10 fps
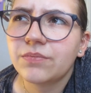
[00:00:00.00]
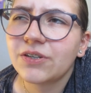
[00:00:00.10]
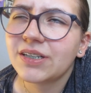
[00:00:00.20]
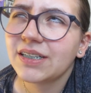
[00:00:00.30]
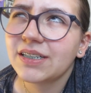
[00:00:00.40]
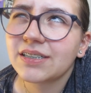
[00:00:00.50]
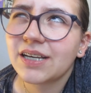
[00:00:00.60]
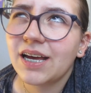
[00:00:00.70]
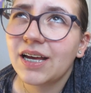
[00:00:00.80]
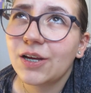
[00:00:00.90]
Or at least
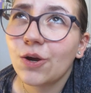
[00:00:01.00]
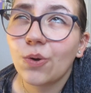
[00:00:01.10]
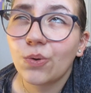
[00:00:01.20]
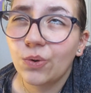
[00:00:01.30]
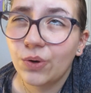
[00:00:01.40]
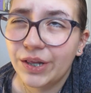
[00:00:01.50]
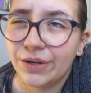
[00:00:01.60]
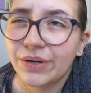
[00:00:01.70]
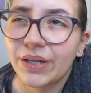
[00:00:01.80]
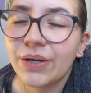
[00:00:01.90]
I really,
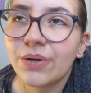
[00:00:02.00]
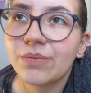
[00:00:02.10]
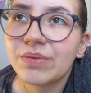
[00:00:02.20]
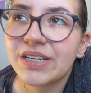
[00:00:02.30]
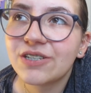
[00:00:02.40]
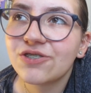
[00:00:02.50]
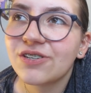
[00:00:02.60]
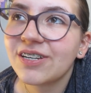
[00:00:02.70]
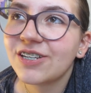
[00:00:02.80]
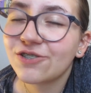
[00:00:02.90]
really hope
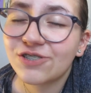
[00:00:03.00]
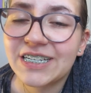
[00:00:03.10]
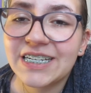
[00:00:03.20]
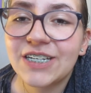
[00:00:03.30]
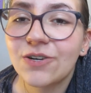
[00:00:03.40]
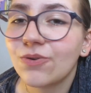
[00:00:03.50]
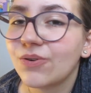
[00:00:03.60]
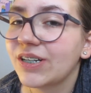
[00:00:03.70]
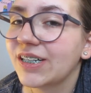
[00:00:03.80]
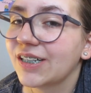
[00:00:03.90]
she
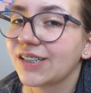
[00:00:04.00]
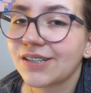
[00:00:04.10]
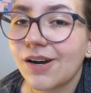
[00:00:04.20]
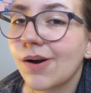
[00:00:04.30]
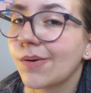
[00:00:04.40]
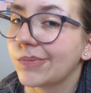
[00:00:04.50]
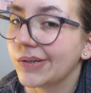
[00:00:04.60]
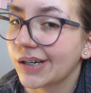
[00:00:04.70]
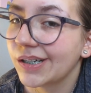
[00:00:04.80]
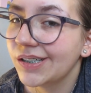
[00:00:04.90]
or Tom
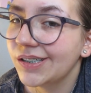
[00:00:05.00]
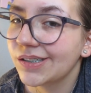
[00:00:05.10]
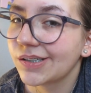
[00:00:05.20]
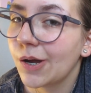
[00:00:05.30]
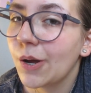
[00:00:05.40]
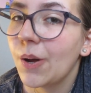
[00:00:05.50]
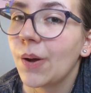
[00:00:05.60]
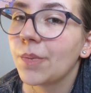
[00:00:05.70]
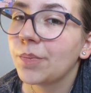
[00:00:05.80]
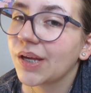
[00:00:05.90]
does,
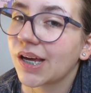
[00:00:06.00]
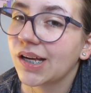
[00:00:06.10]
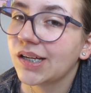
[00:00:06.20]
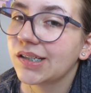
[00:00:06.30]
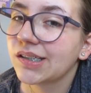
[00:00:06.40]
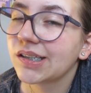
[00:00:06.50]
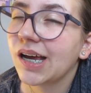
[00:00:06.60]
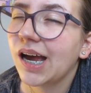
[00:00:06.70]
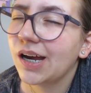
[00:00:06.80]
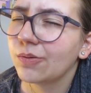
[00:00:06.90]
because
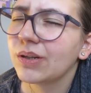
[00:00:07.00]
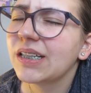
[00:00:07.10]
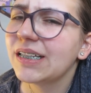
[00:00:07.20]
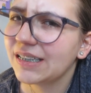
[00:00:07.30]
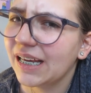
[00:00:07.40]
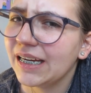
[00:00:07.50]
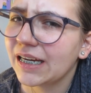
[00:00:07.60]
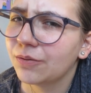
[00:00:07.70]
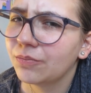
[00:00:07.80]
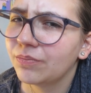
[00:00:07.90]
I really like
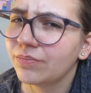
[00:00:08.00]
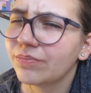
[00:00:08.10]
him.